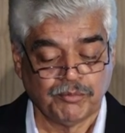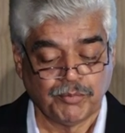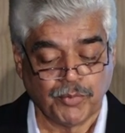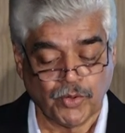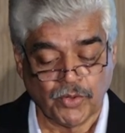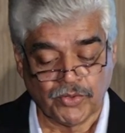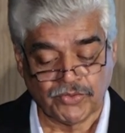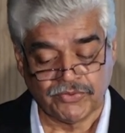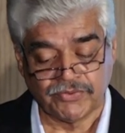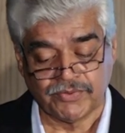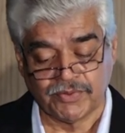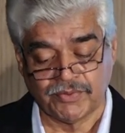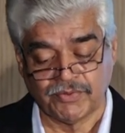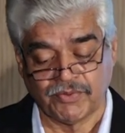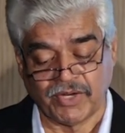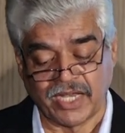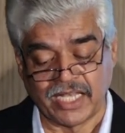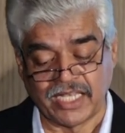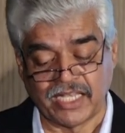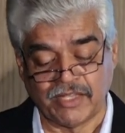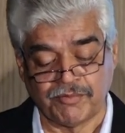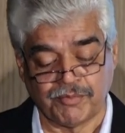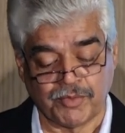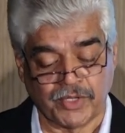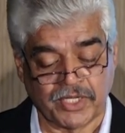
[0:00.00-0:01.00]
post
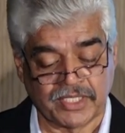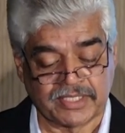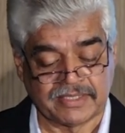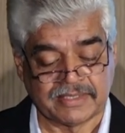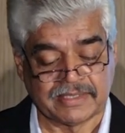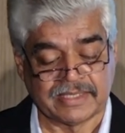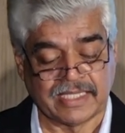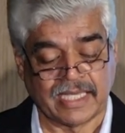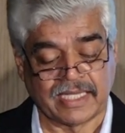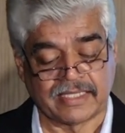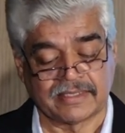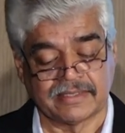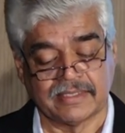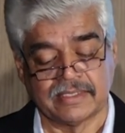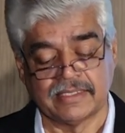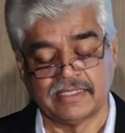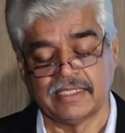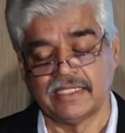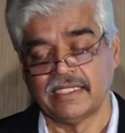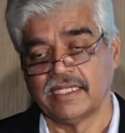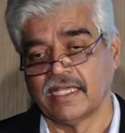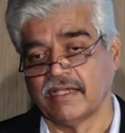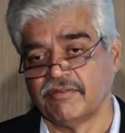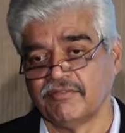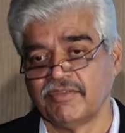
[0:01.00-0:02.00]
Wildlife Protection Act in
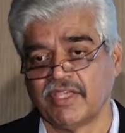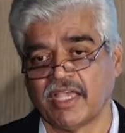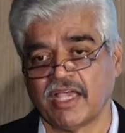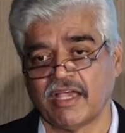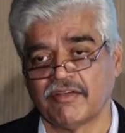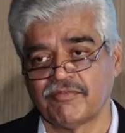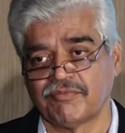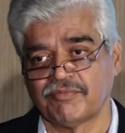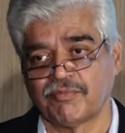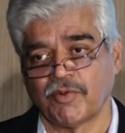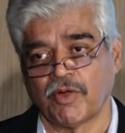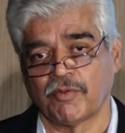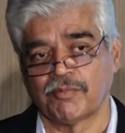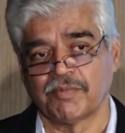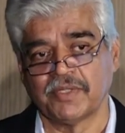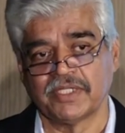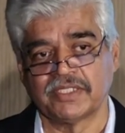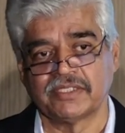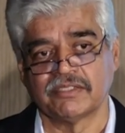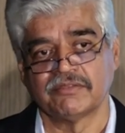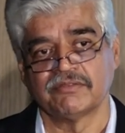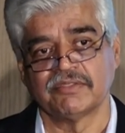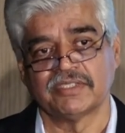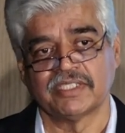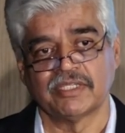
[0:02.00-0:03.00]
India, we have
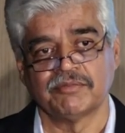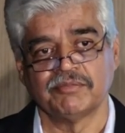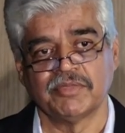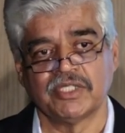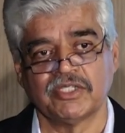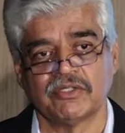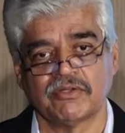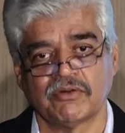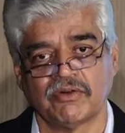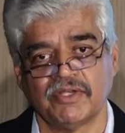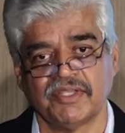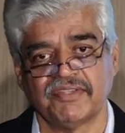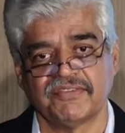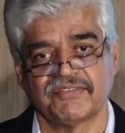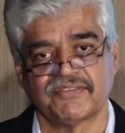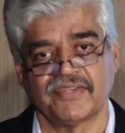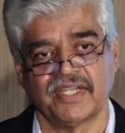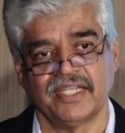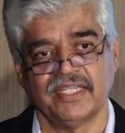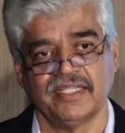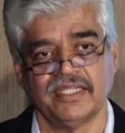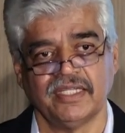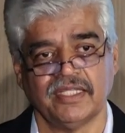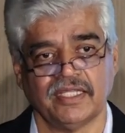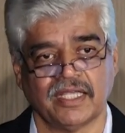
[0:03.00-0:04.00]
populations which have been growing
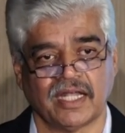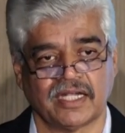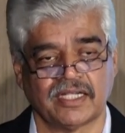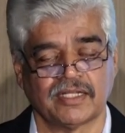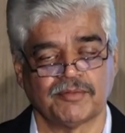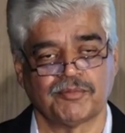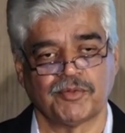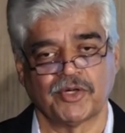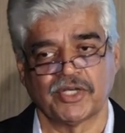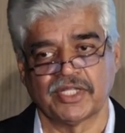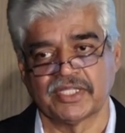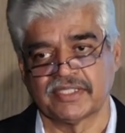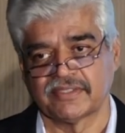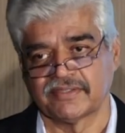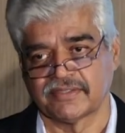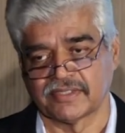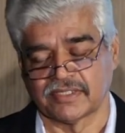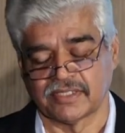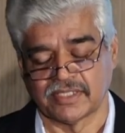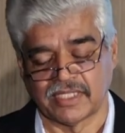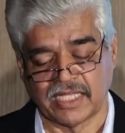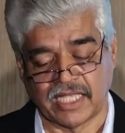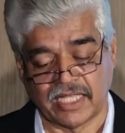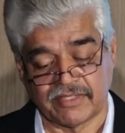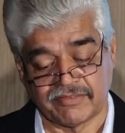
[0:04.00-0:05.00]
steadily under
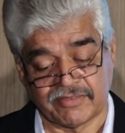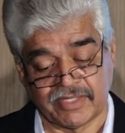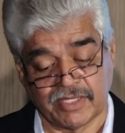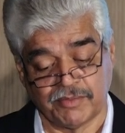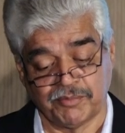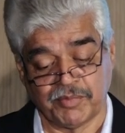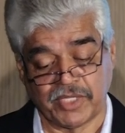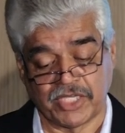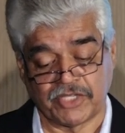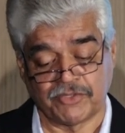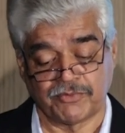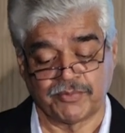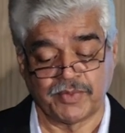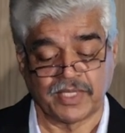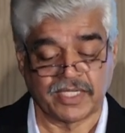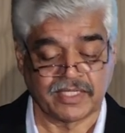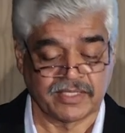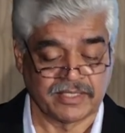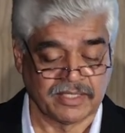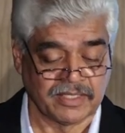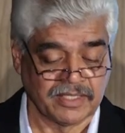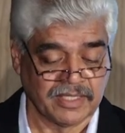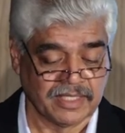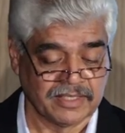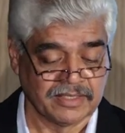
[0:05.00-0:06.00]
protection as can be
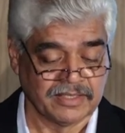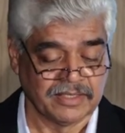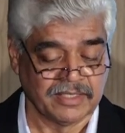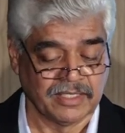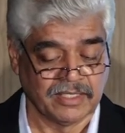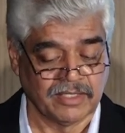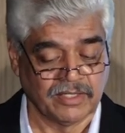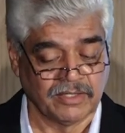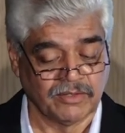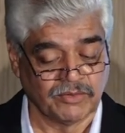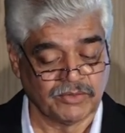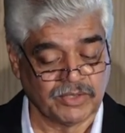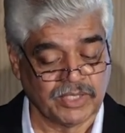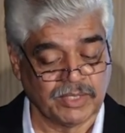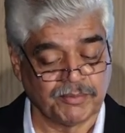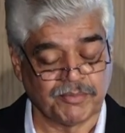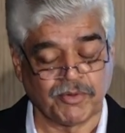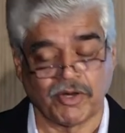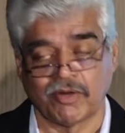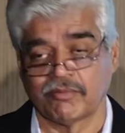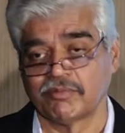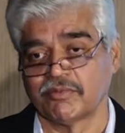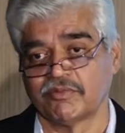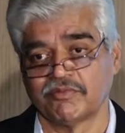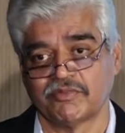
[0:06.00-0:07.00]
expected. And the only
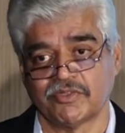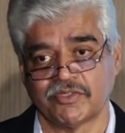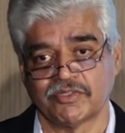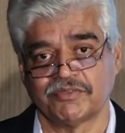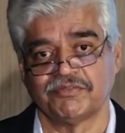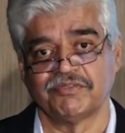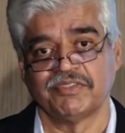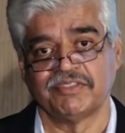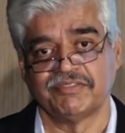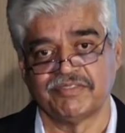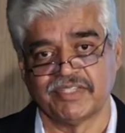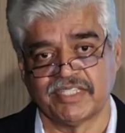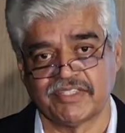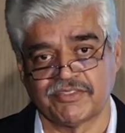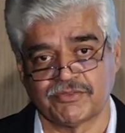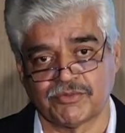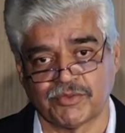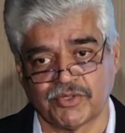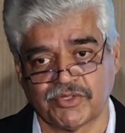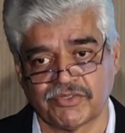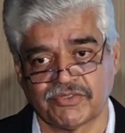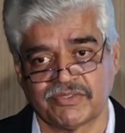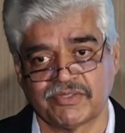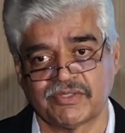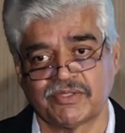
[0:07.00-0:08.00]
problem was we faced
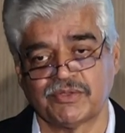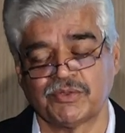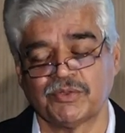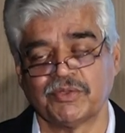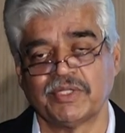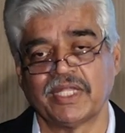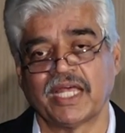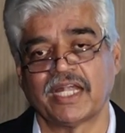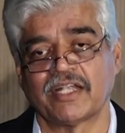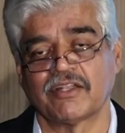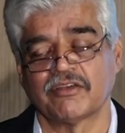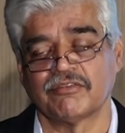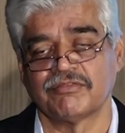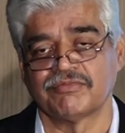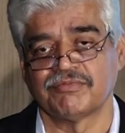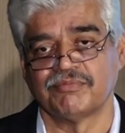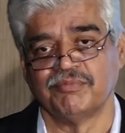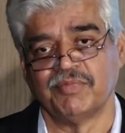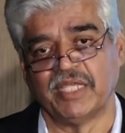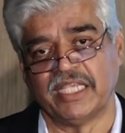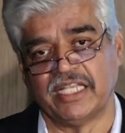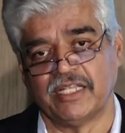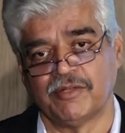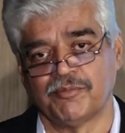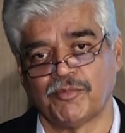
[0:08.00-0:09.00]
was to that of
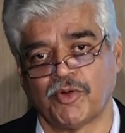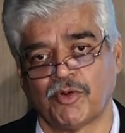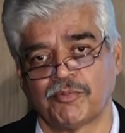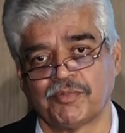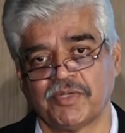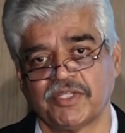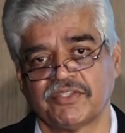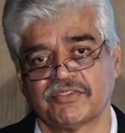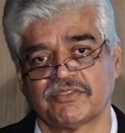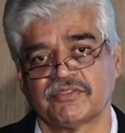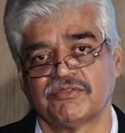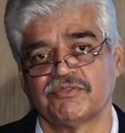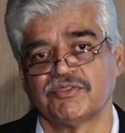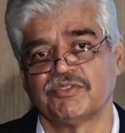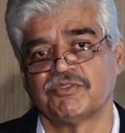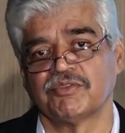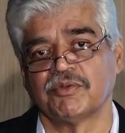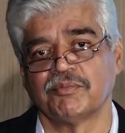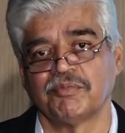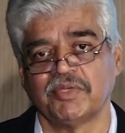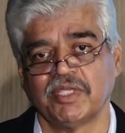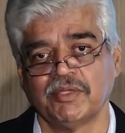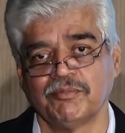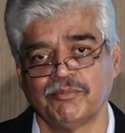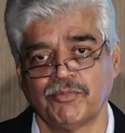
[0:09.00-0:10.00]
male populations which were
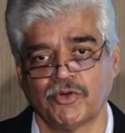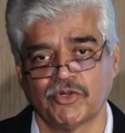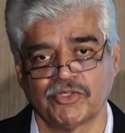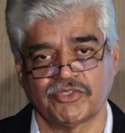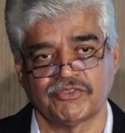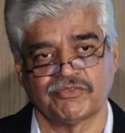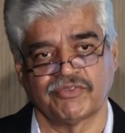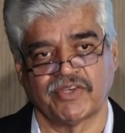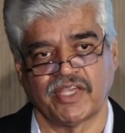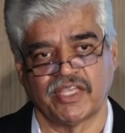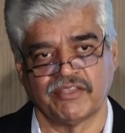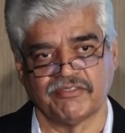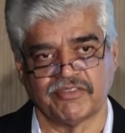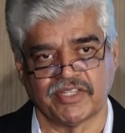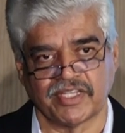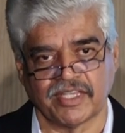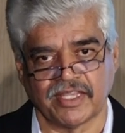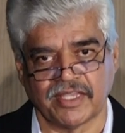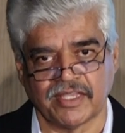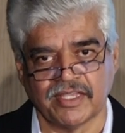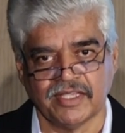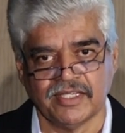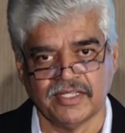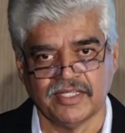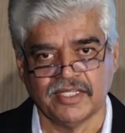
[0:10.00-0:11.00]
being poached for ivory.